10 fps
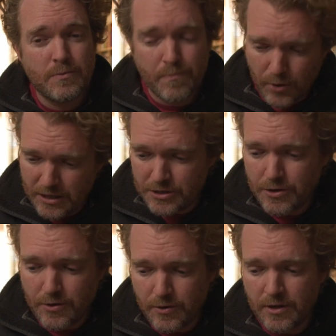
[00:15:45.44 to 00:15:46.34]
pretty
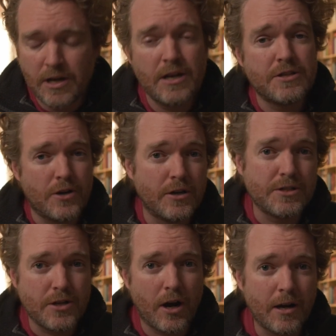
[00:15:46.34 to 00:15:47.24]
soon start to
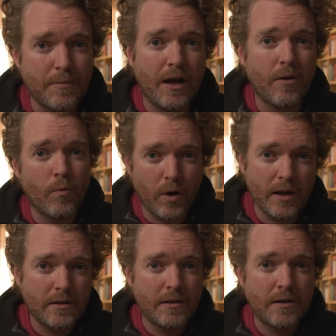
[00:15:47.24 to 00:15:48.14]
talk about
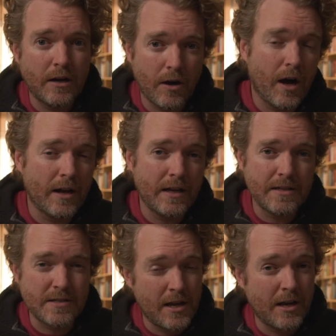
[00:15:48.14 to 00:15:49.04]
what God
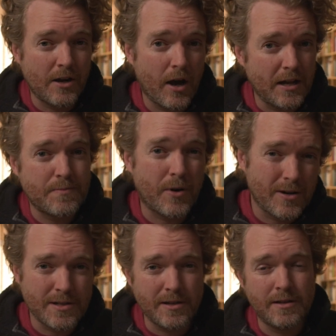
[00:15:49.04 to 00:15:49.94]
is. God is
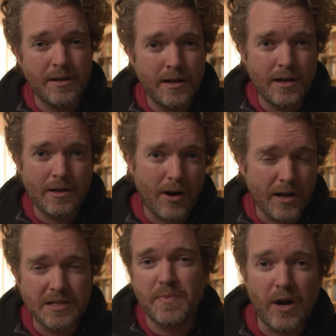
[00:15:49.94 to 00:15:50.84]
person, God
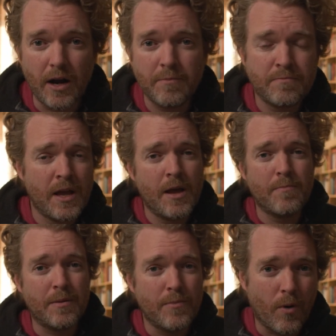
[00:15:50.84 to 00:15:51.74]
is spirit.
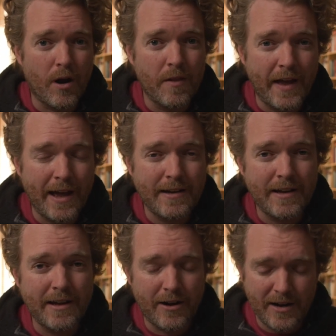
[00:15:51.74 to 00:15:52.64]
But more on that
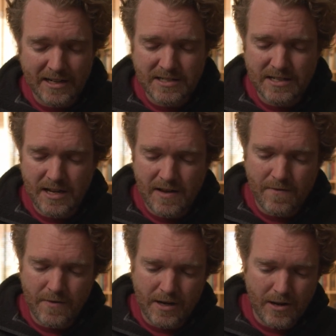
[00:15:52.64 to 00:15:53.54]
in our next
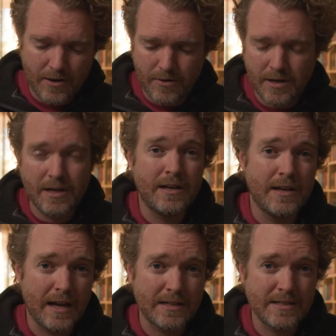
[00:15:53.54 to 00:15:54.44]
video
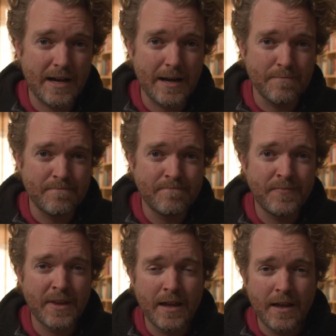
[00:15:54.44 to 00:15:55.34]
next time.
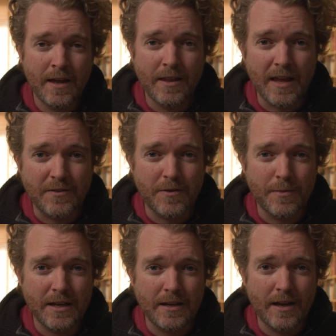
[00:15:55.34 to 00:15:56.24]
Thanks for
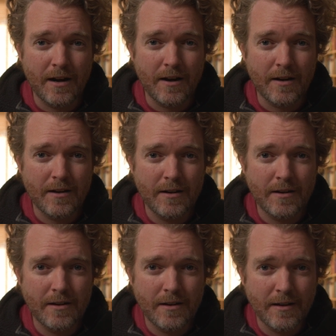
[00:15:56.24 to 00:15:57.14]
being here.
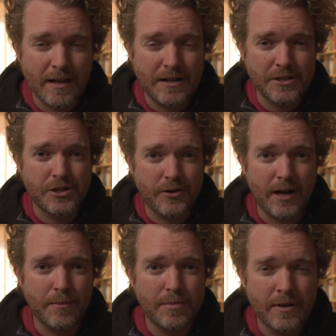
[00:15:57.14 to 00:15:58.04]
Glad you showed
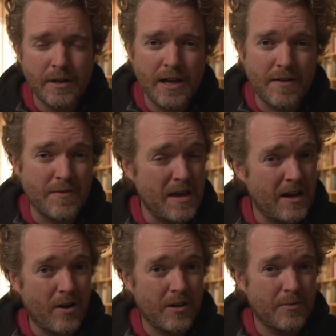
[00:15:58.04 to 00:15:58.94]
up. If you made
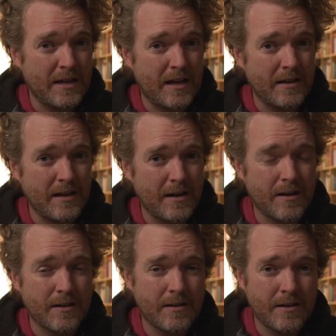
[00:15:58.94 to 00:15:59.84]
it all the way down
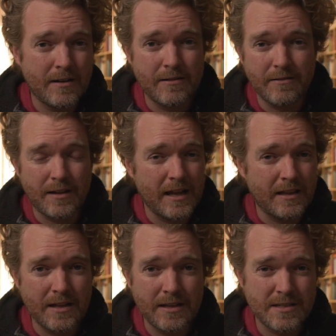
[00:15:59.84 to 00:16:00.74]
here, like
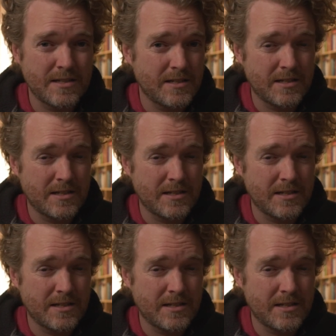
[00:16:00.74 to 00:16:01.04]
this,